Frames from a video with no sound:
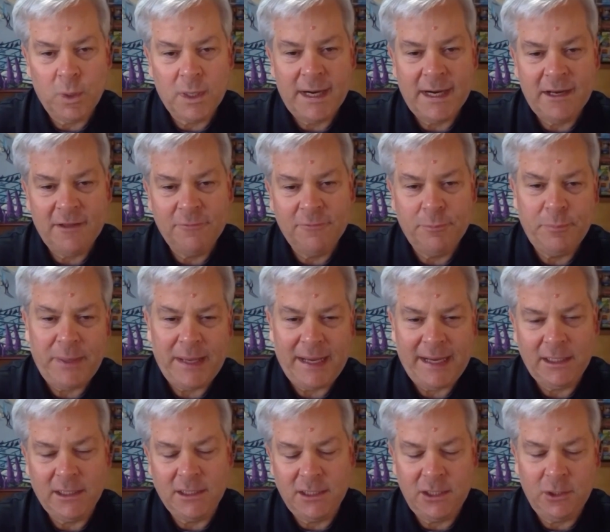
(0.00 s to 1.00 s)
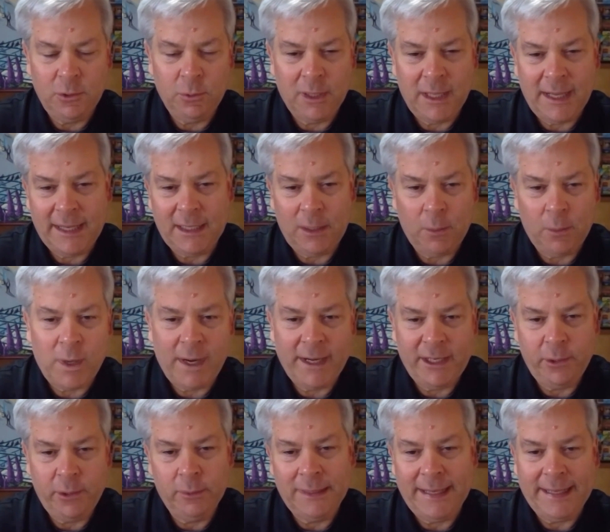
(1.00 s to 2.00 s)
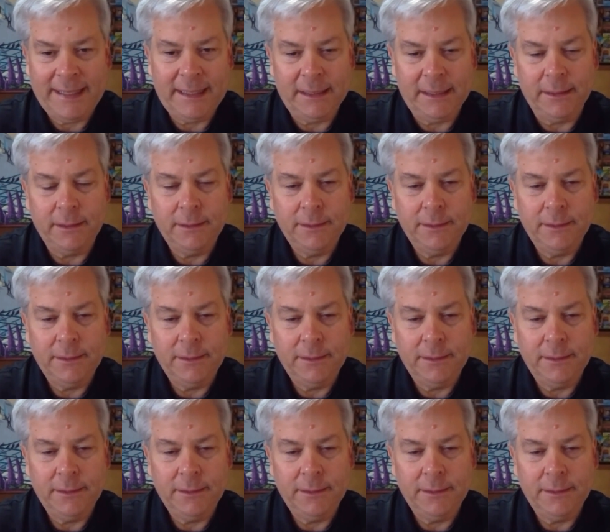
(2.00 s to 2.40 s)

kind of paint do you like, and why do you like it?